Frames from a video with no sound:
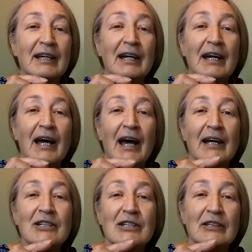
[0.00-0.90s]

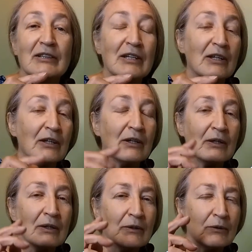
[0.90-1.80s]
action,
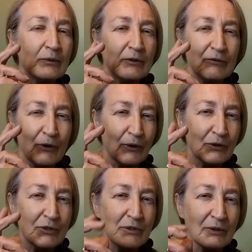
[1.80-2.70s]
to refocus
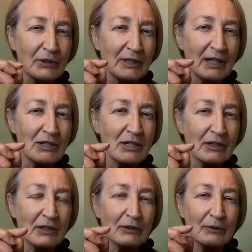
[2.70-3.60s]
your attention,
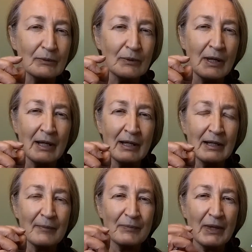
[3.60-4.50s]
and
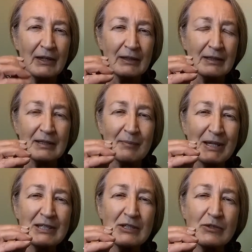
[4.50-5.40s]
the
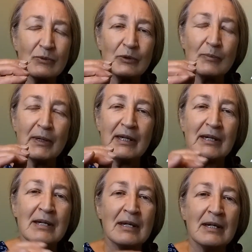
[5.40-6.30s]
message would be,
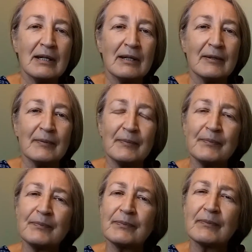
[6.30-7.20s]

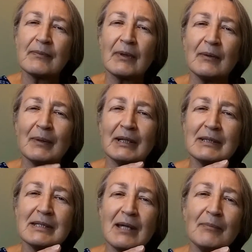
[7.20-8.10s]
well,
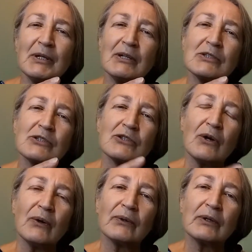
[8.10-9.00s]
something is
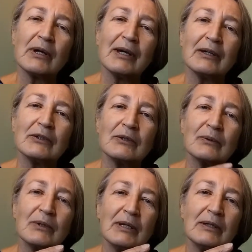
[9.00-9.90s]
wrong and you
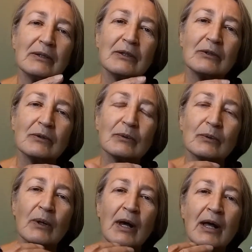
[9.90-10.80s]
need to
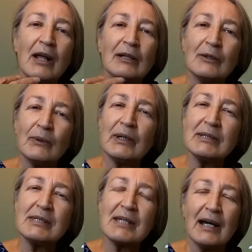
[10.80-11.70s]
look
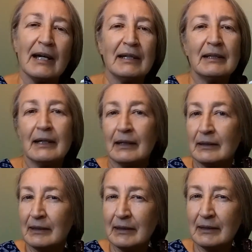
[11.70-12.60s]
inside and
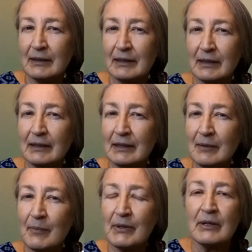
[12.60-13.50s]
dig
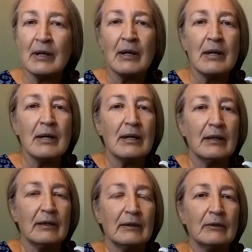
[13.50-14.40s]
deeper
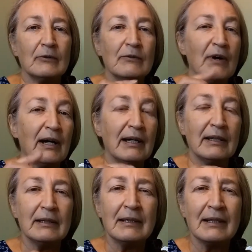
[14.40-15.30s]
and to find